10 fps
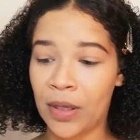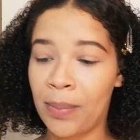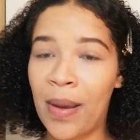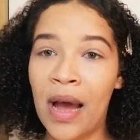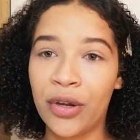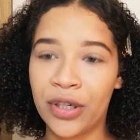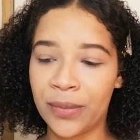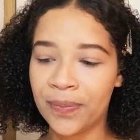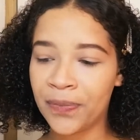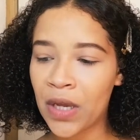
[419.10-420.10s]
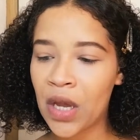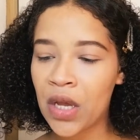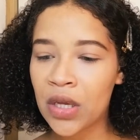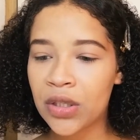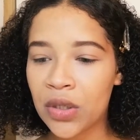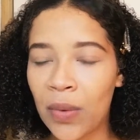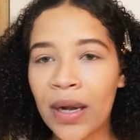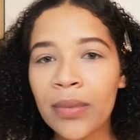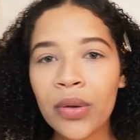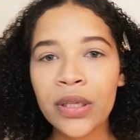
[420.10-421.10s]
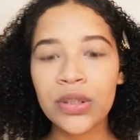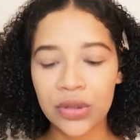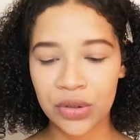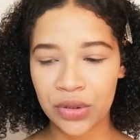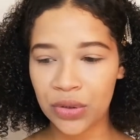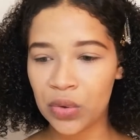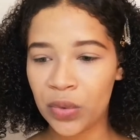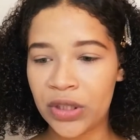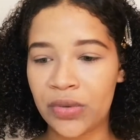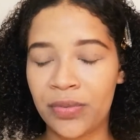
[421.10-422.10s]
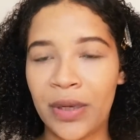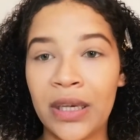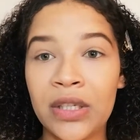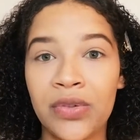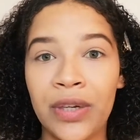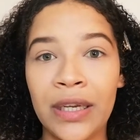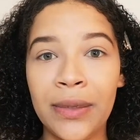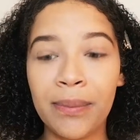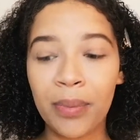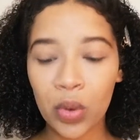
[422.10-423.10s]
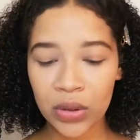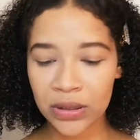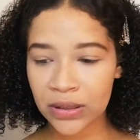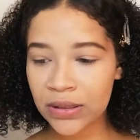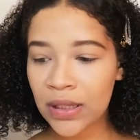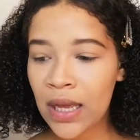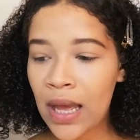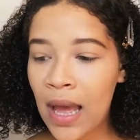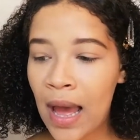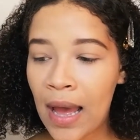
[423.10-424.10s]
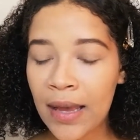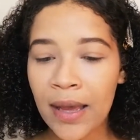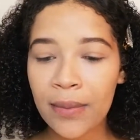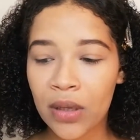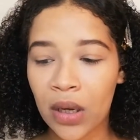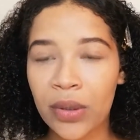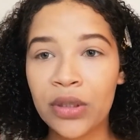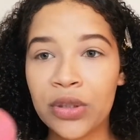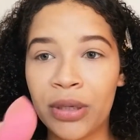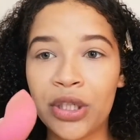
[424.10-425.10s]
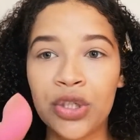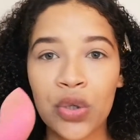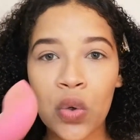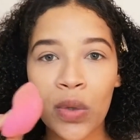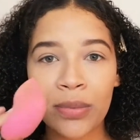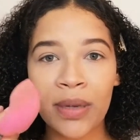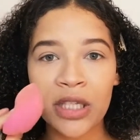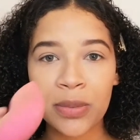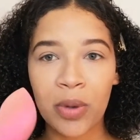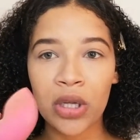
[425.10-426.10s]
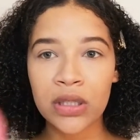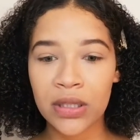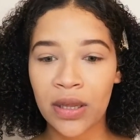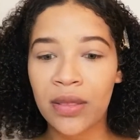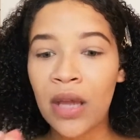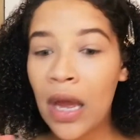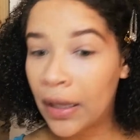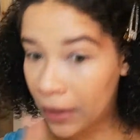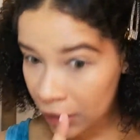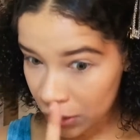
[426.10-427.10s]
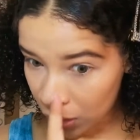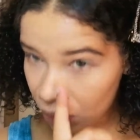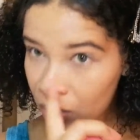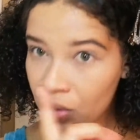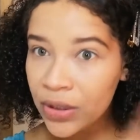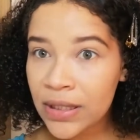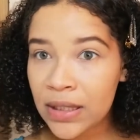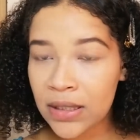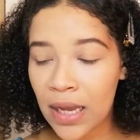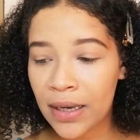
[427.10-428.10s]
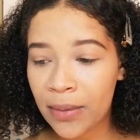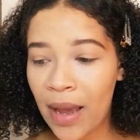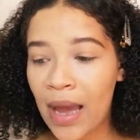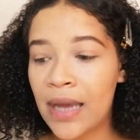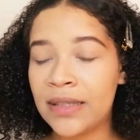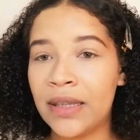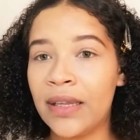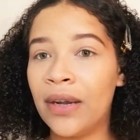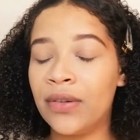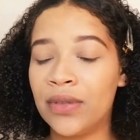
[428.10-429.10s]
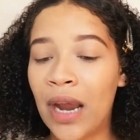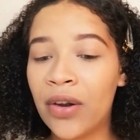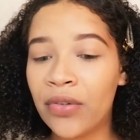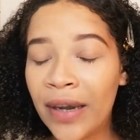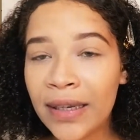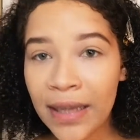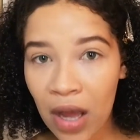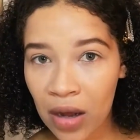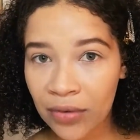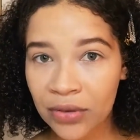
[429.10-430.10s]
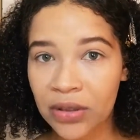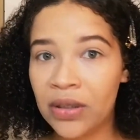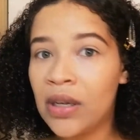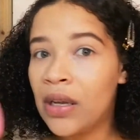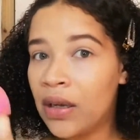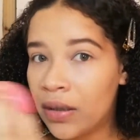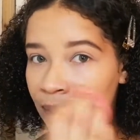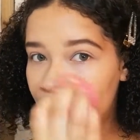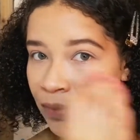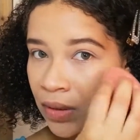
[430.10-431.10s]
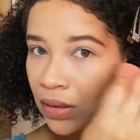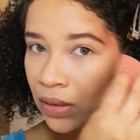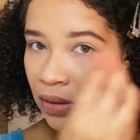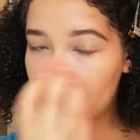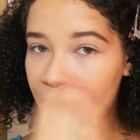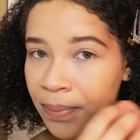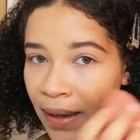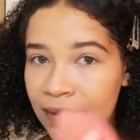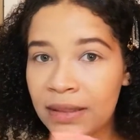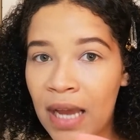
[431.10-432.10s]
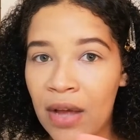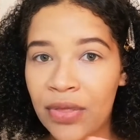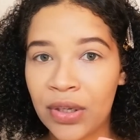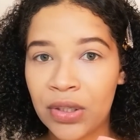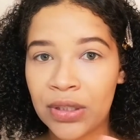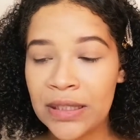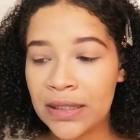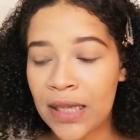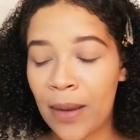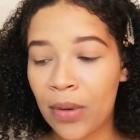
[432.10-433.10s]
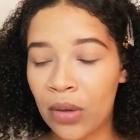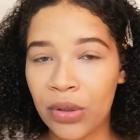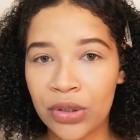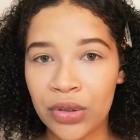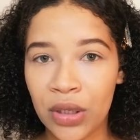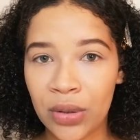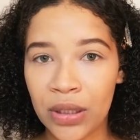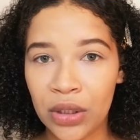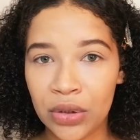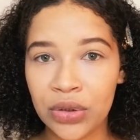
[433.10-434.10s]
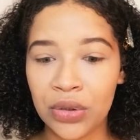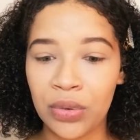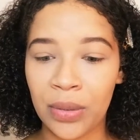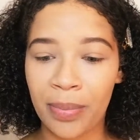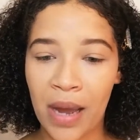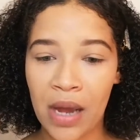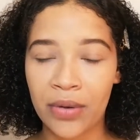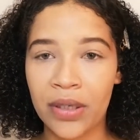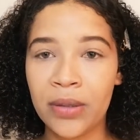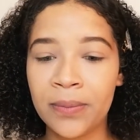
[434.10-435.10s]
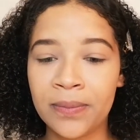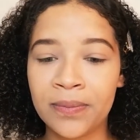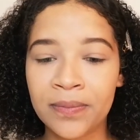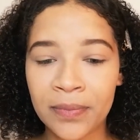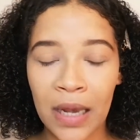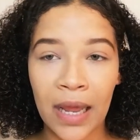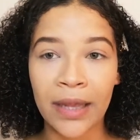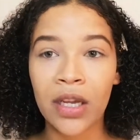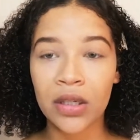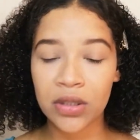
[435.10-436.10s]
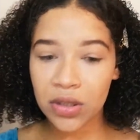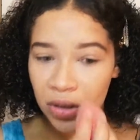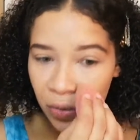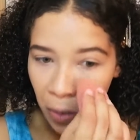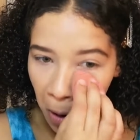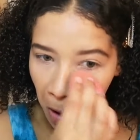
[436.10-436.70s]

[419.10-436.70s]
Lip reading: powder. So what I'm going to do, which is really important, I am going to make sure with my sponge that there's no creases under my eyes, and then directly after patting out the creases, I'm going to go into the powder like so.